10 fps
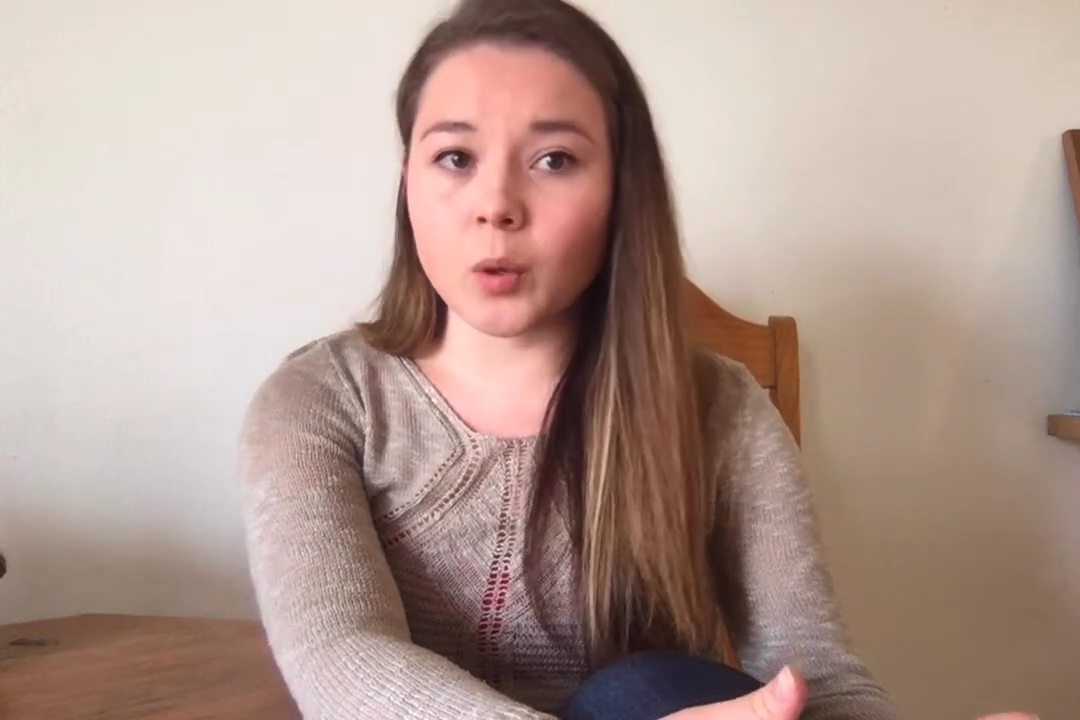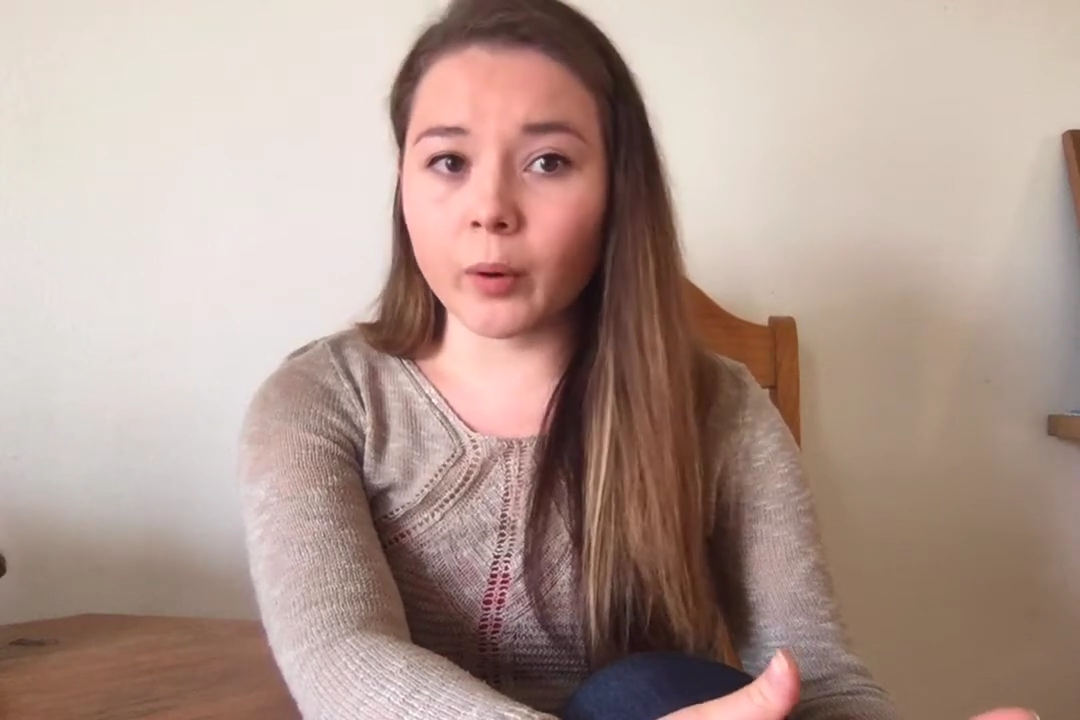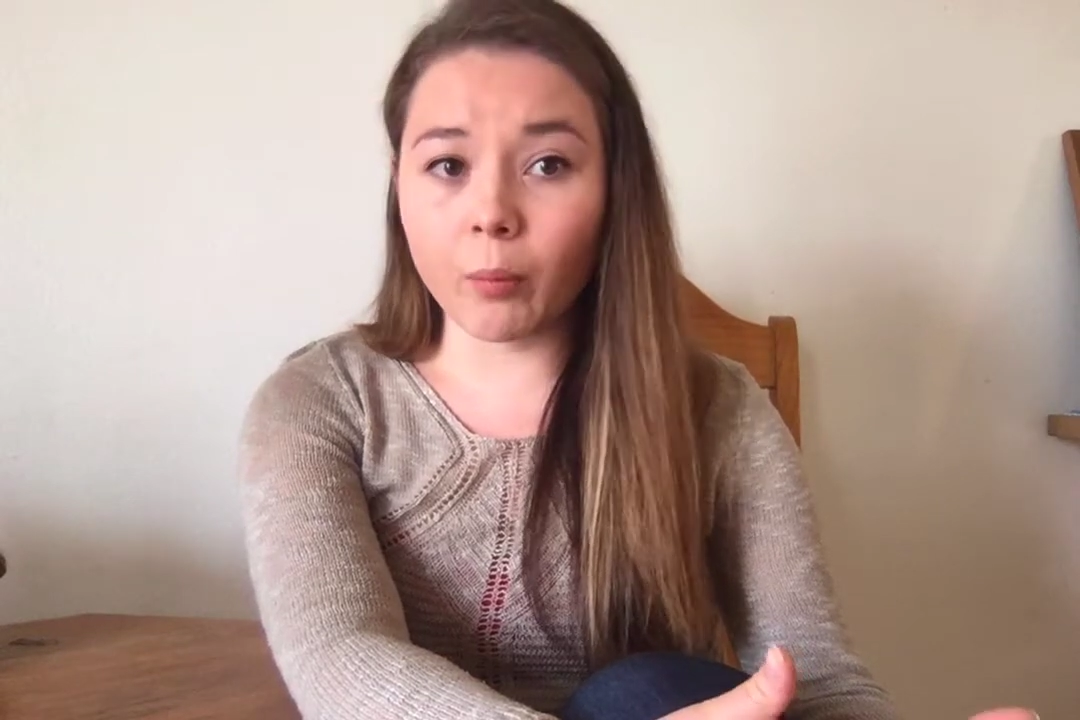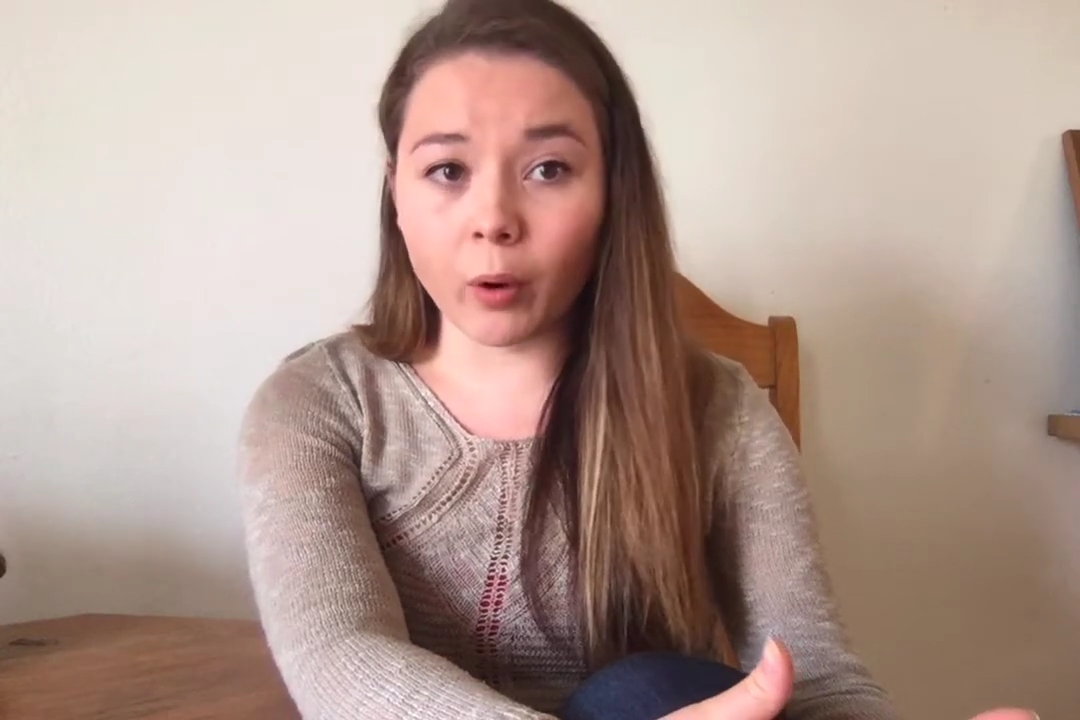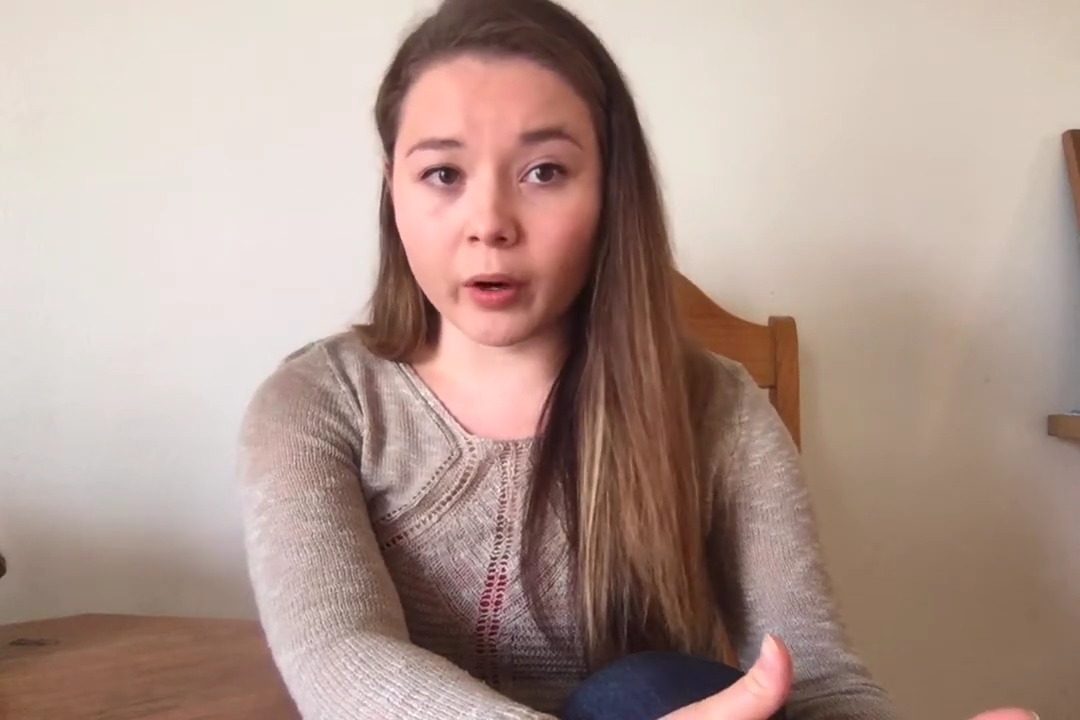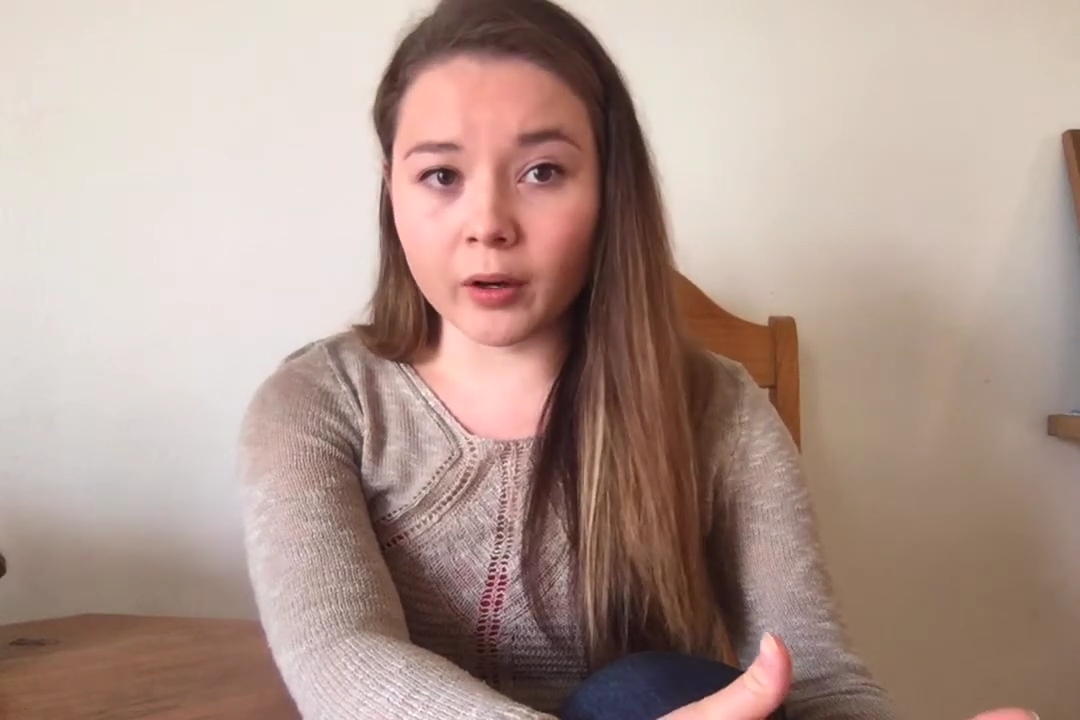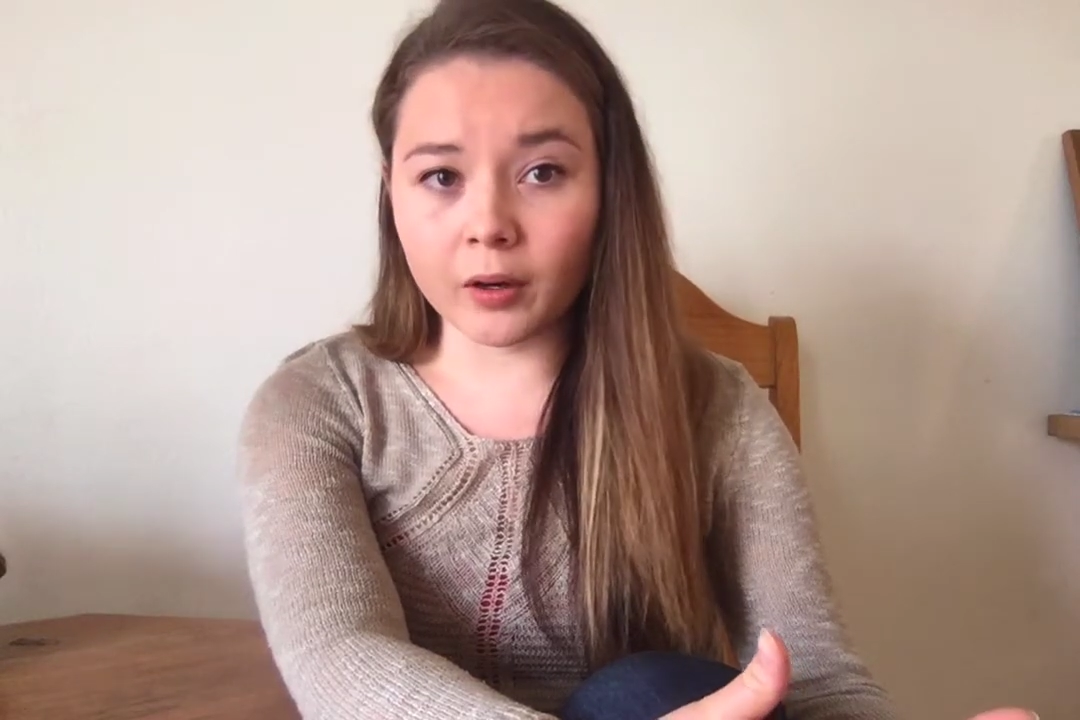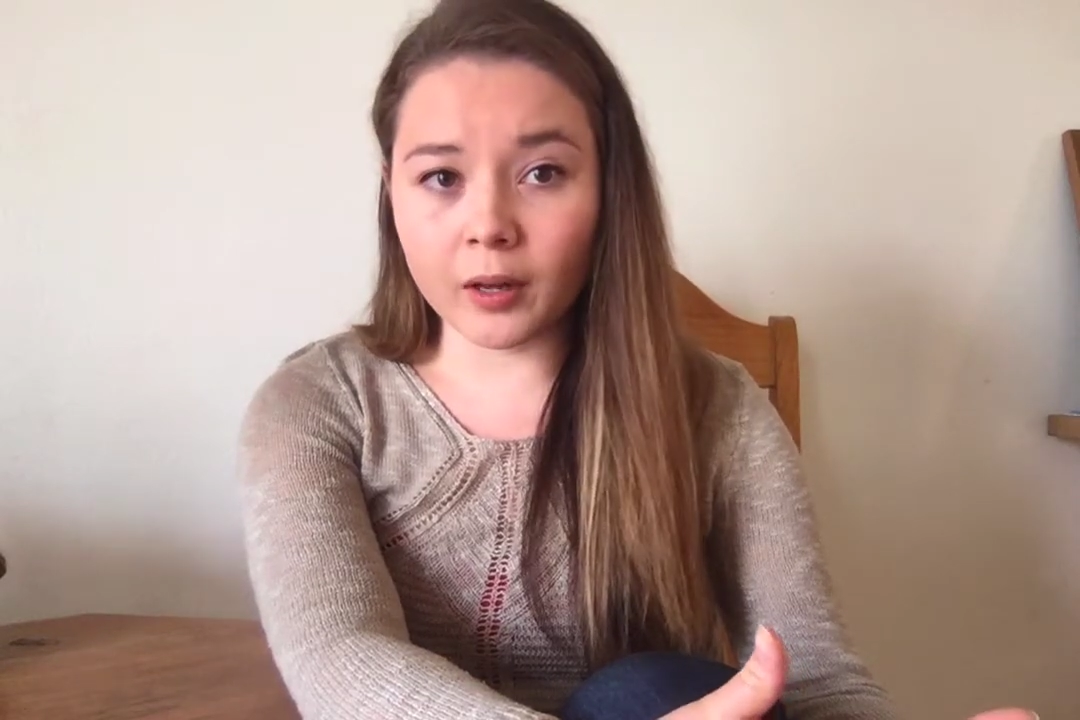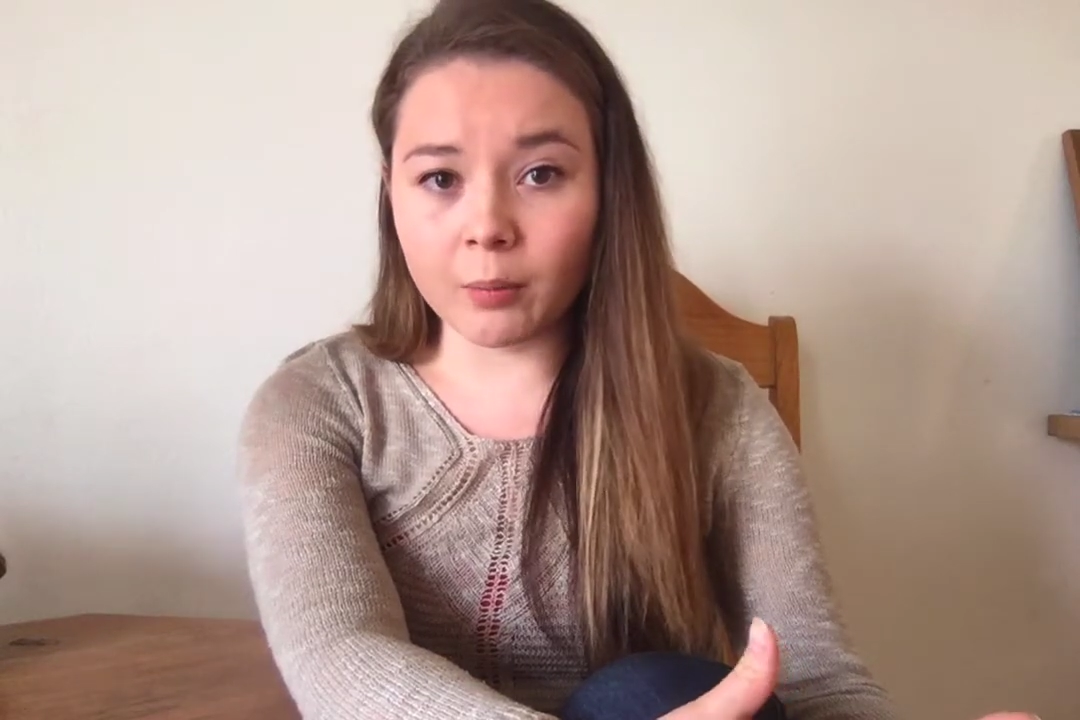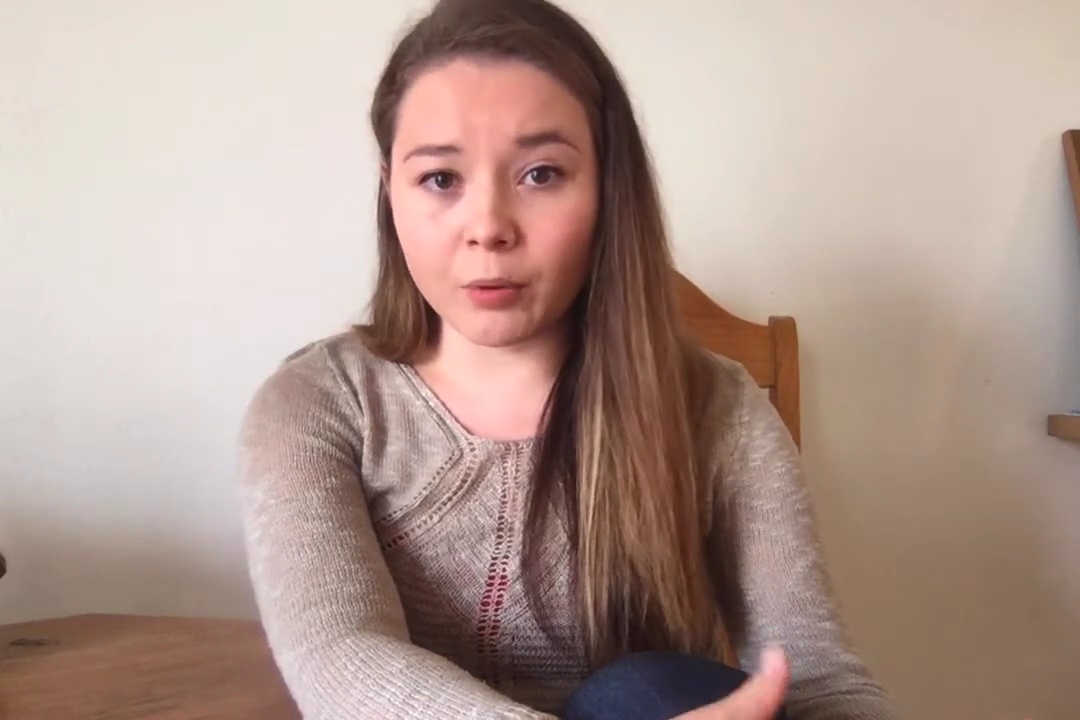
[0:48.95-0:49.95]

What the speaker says: important in